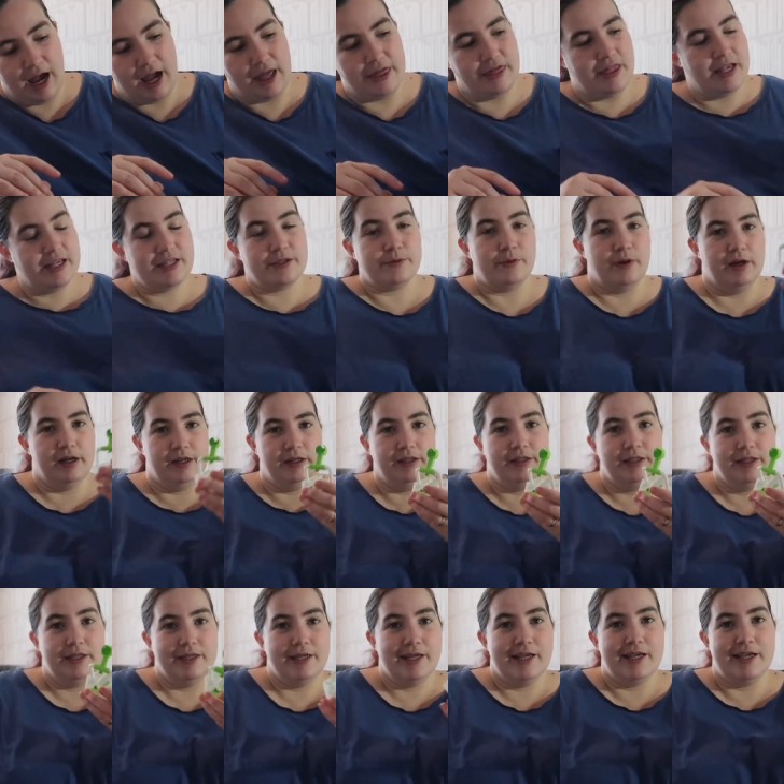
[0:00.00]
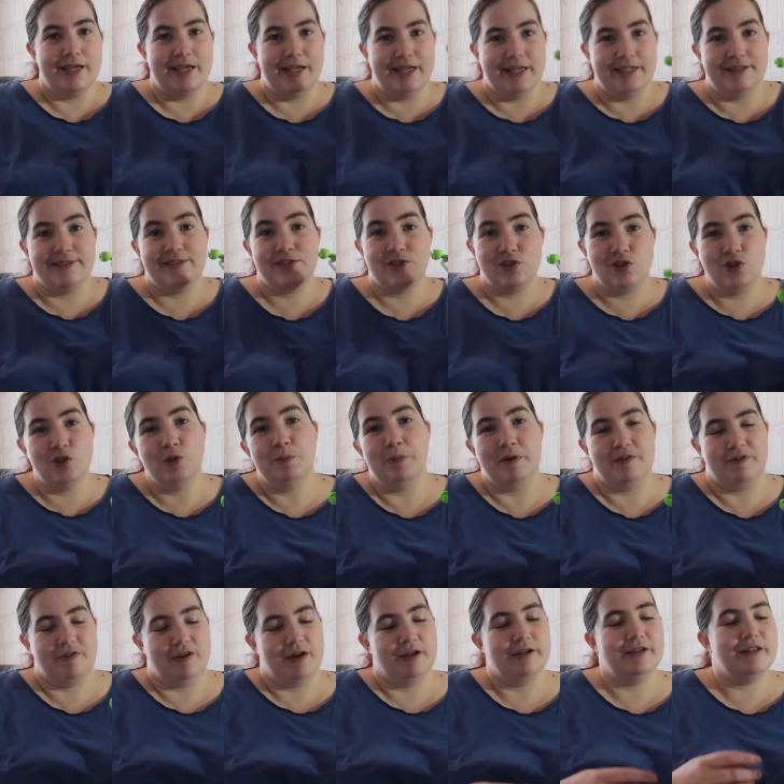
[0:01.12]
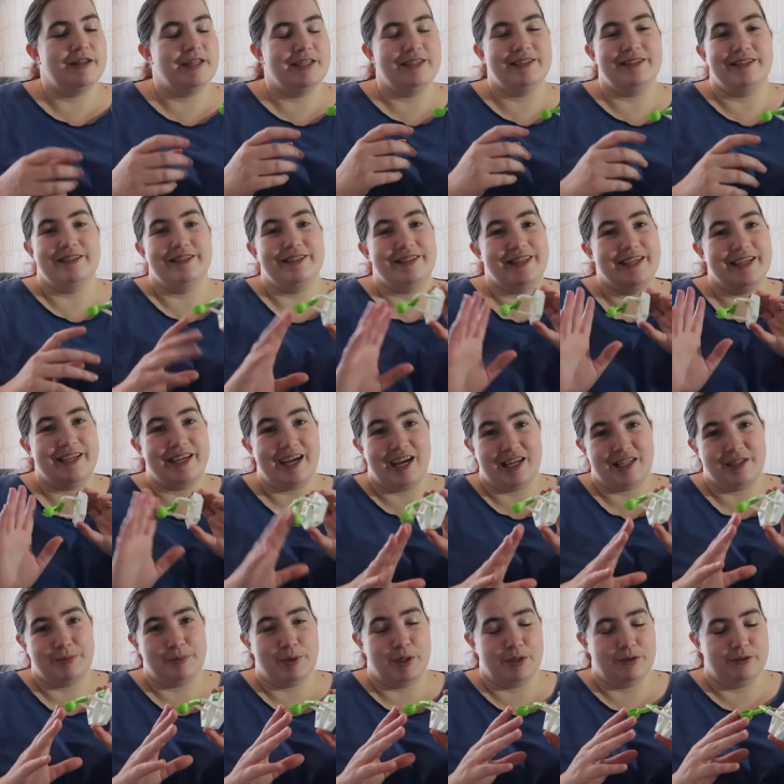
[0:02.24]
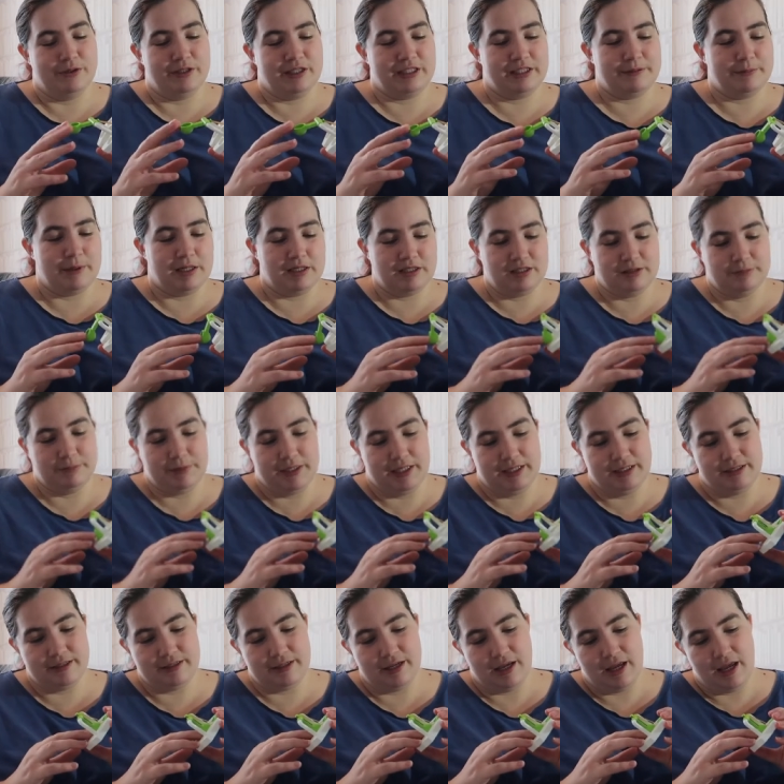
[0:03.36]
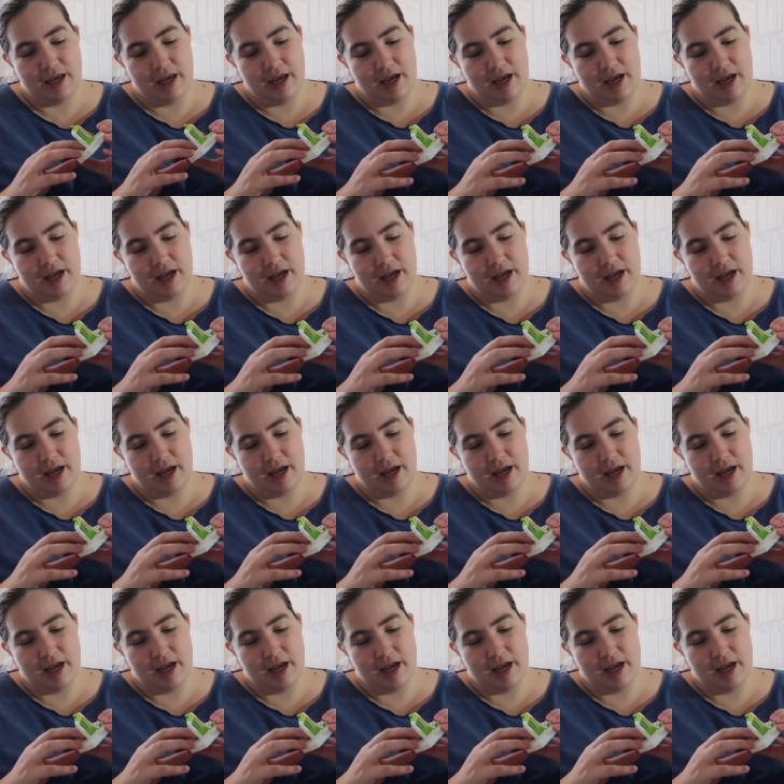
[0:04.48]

And this one is super fun. This is the catapult expansion piece.